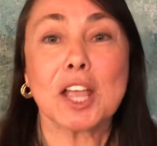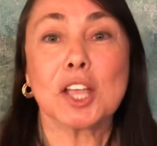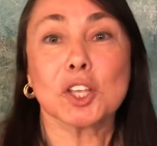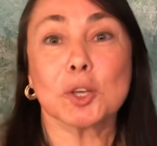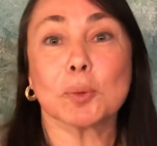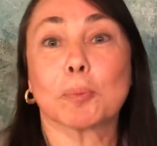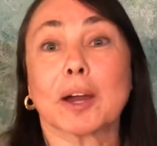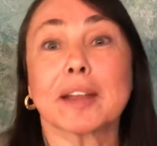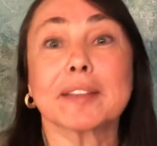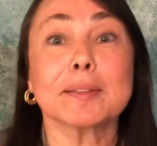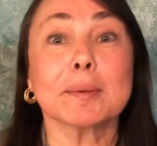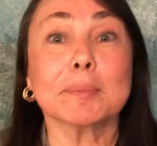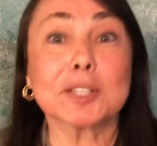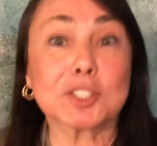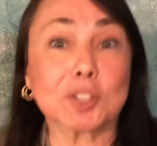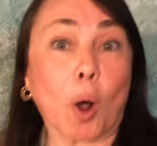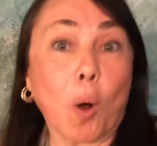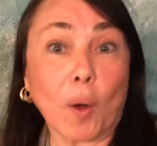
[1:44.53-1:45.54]
You bring them a
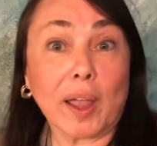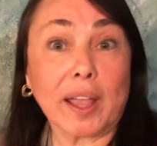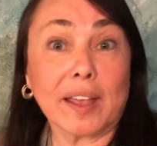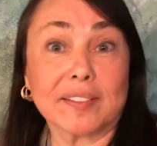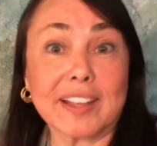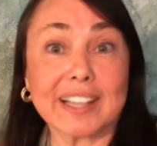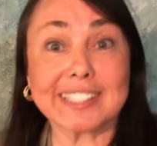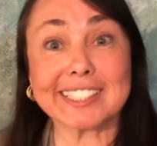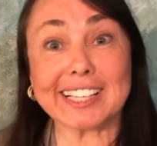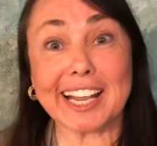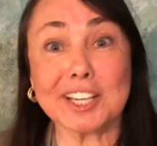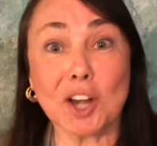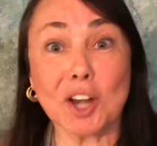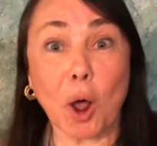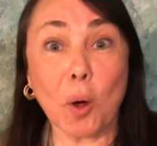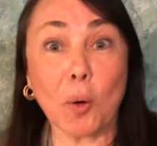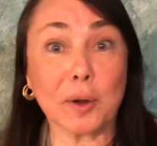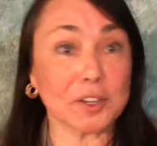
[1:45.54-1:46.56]
toy and they say
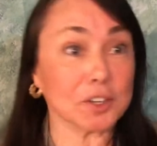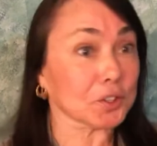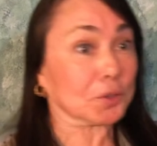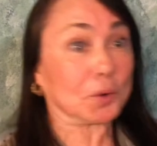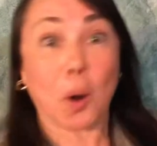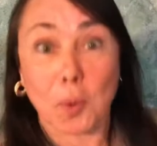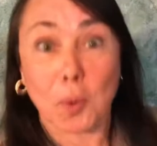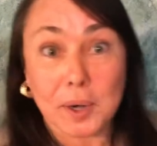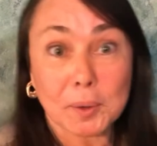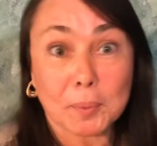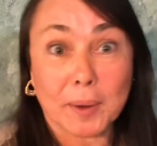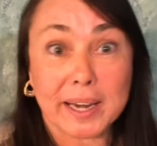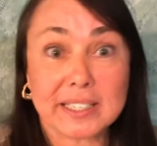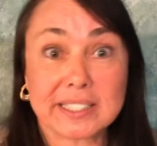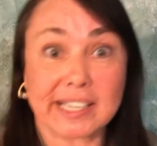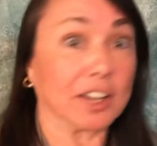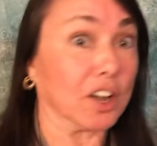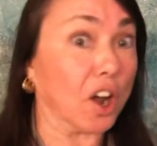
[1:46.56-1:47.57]
no and you throw it away
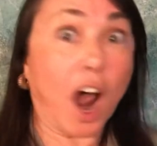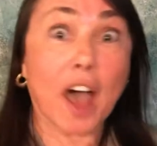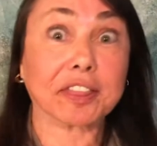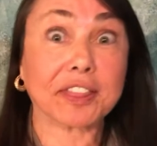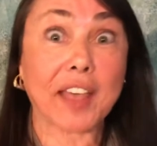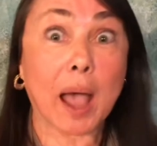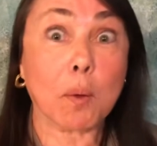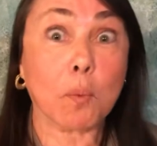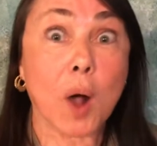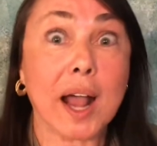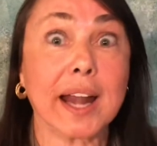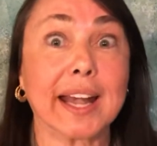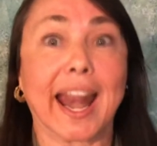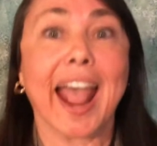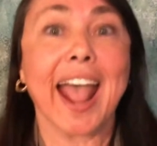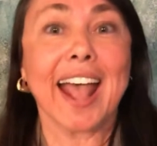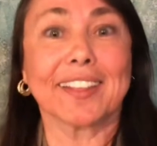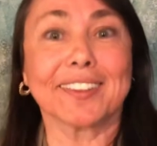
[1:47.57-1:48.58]
and say, not that one.
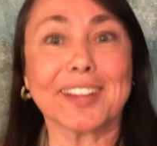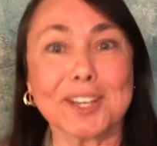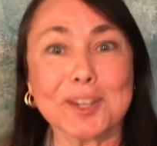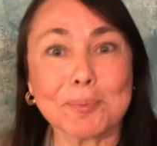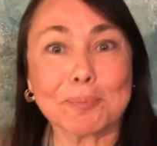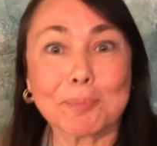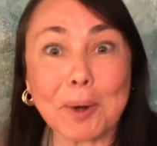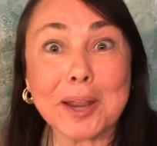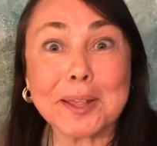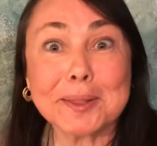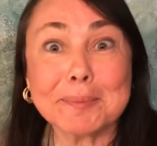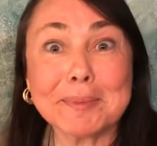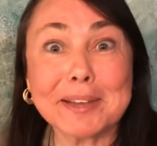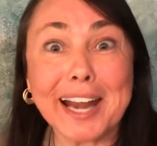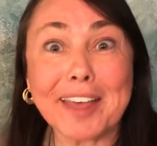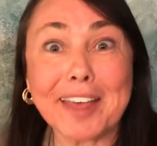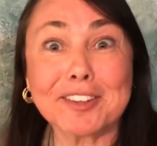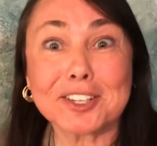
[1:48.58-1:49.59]
And then you bring them
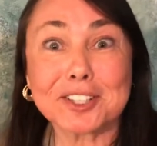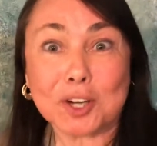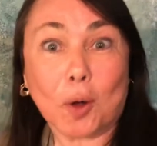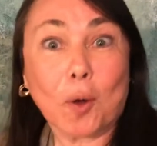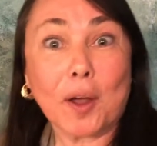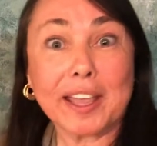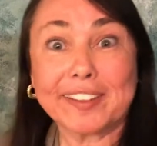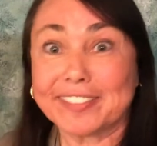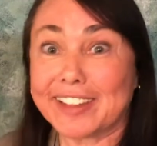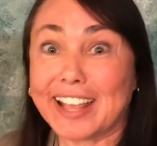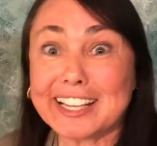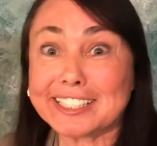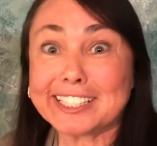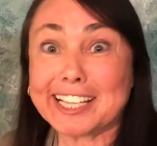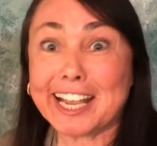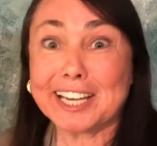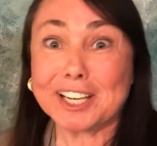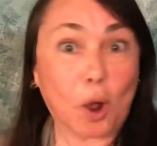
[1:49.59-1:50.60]
another toy and they
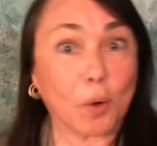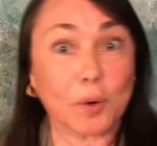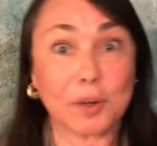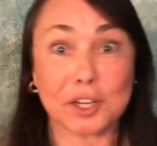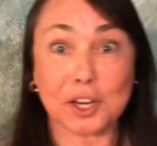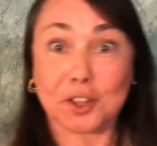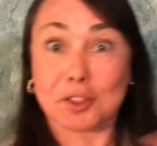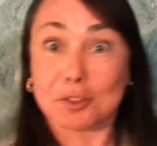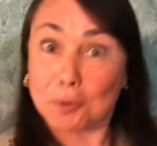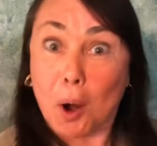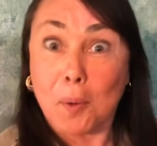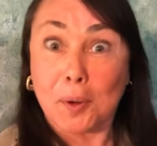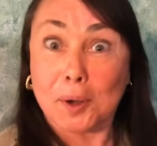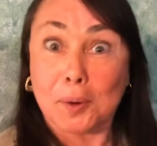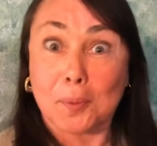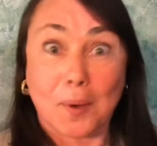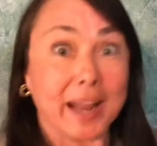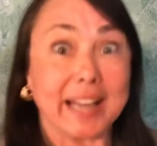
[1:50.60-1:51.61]
say no and you throw it
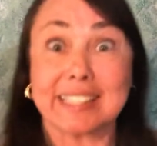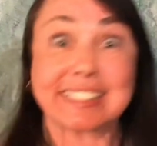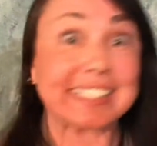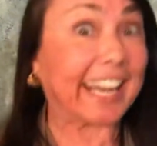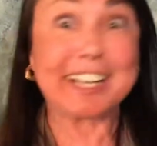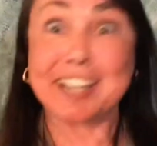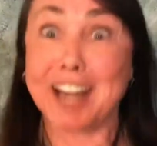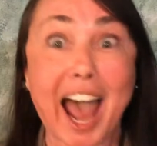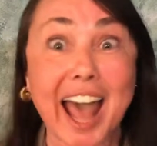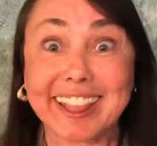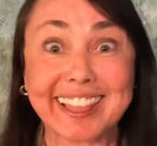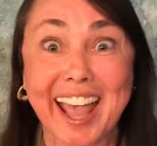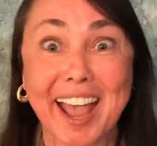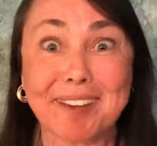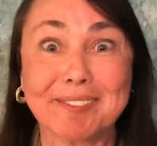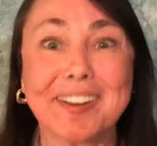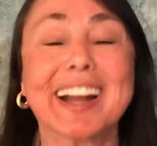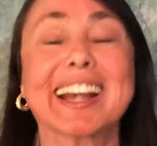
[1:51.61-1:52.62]
away and say, not
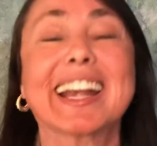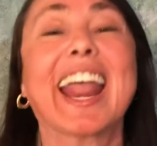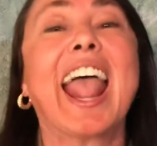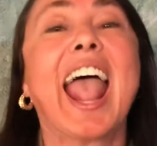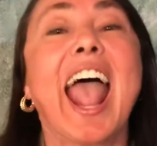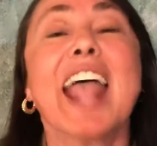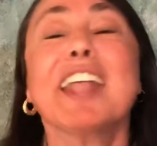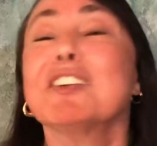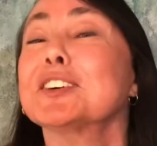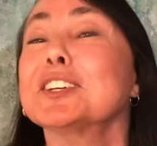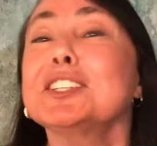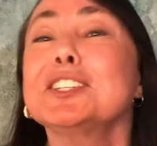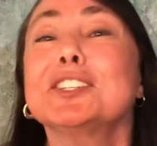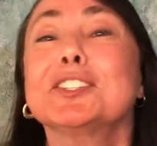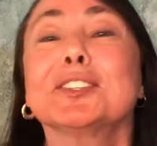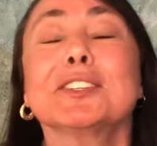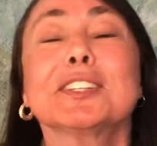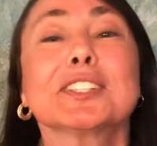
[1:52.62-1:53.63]
that one. You can
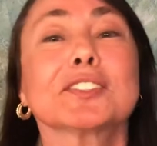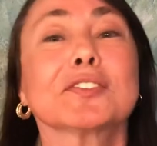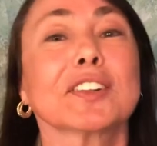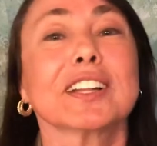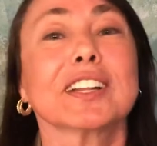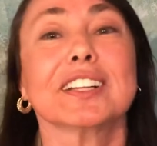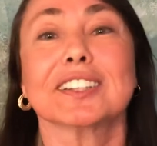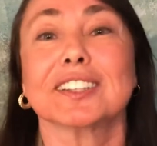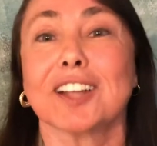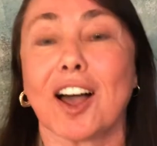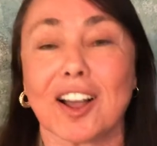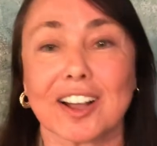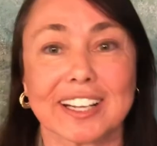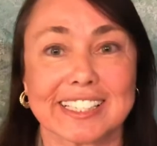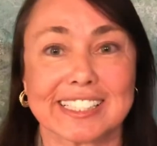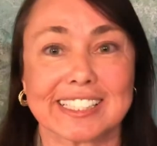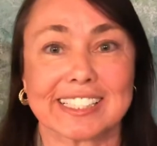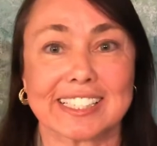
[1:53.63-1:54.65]
do this for the
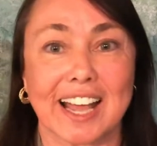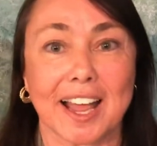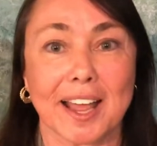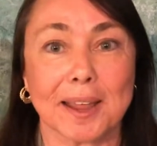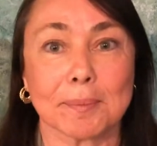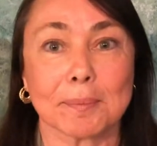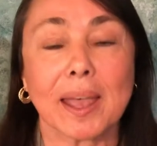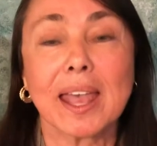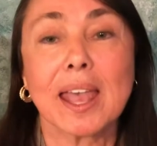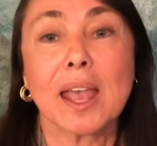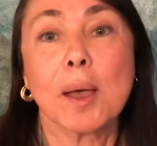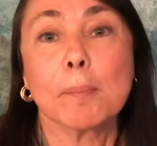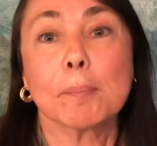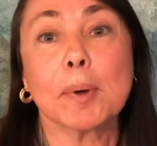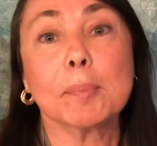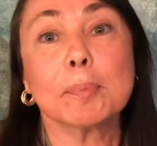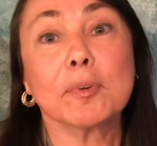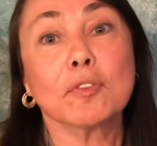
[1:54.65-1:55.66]
longest time.
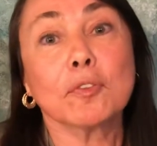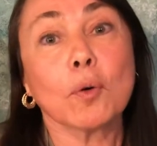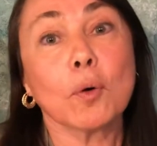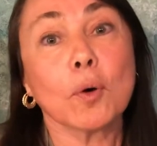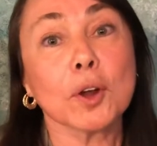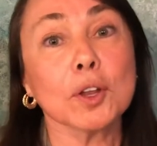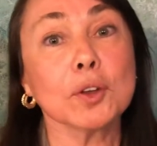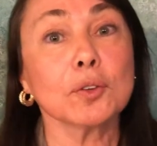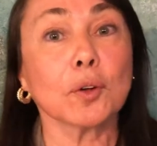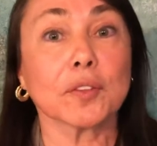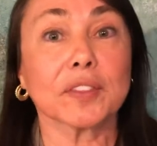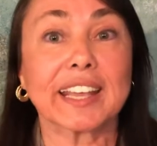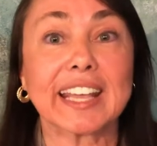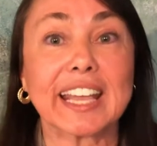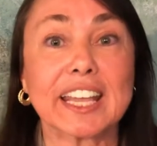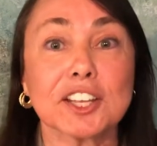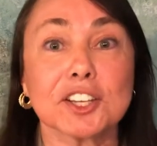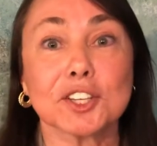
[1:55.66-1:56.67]
But before you know it, they
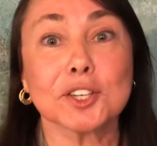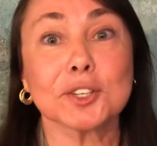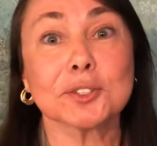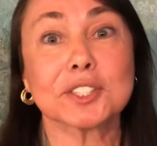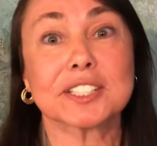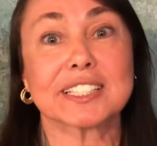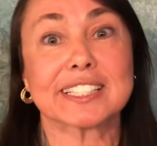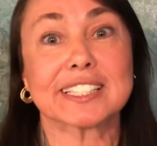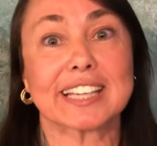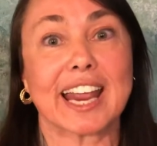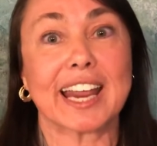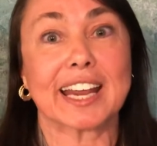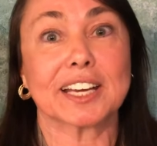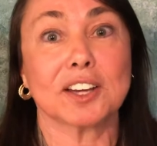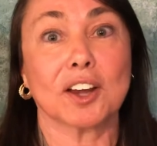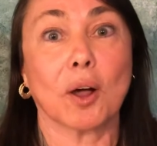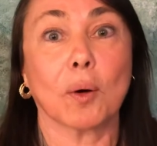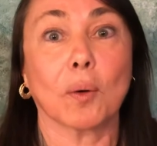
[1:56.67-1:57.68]
get used to
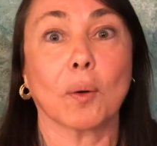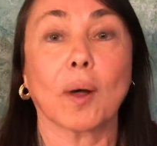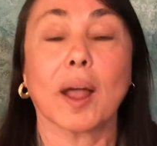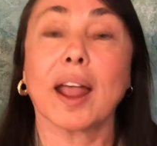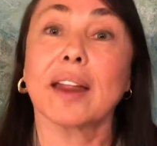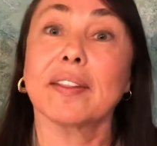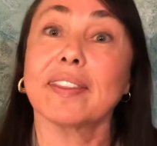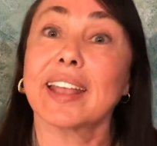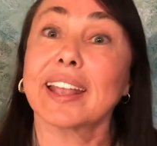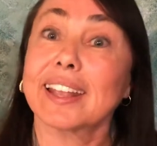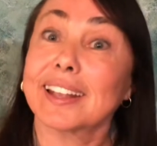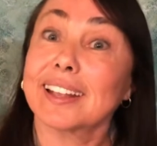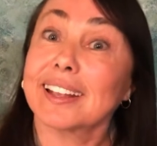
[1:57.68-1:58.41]
saying no and they